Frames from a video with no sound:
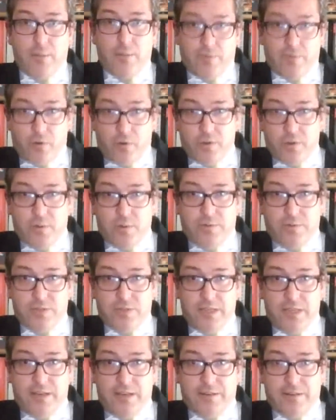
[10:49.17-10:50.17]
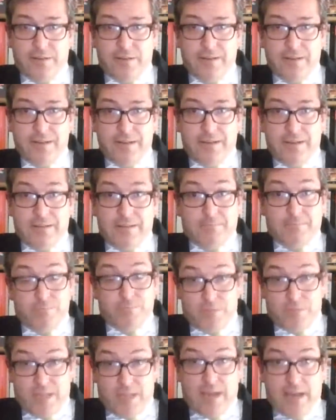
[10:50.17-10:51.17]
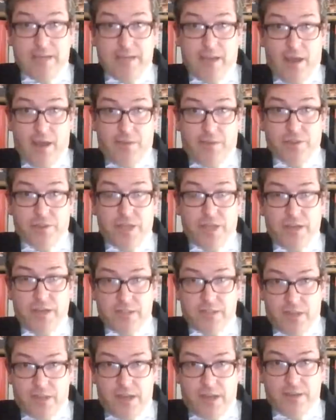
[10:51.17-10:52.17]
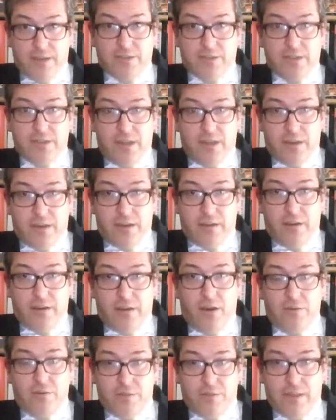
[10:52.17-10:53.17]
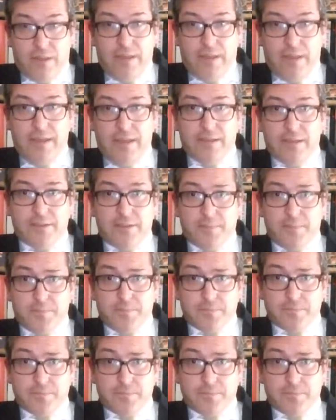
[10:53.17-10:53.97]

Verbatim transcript: Of course, we've seen sadly other genocides over the years